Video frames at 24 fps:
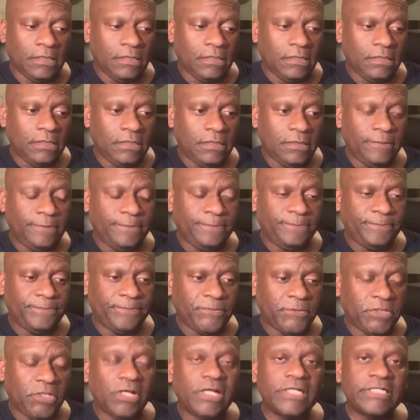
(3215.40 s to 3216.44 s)
um,
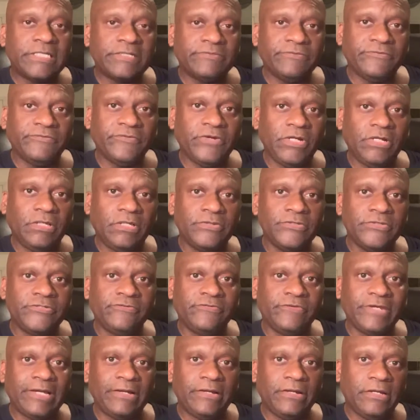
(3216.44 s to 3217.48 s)
loss of a very close
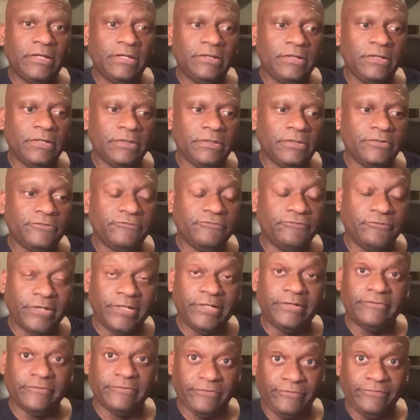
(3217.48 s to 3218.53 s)
a
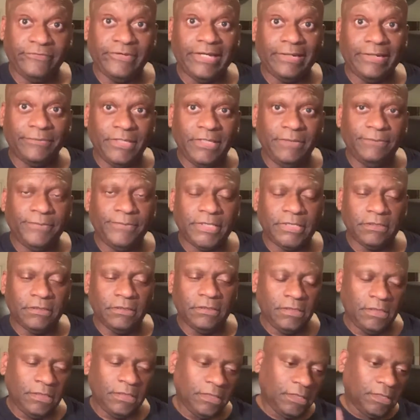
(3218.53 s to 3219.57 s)
friend of the family, but
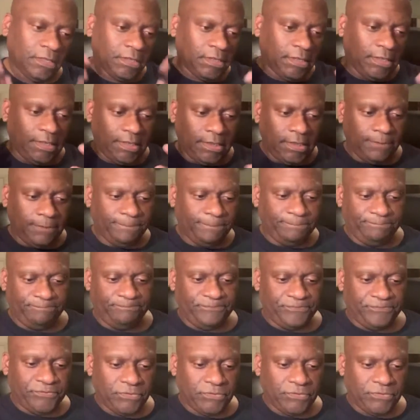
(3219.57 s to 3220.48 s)
um,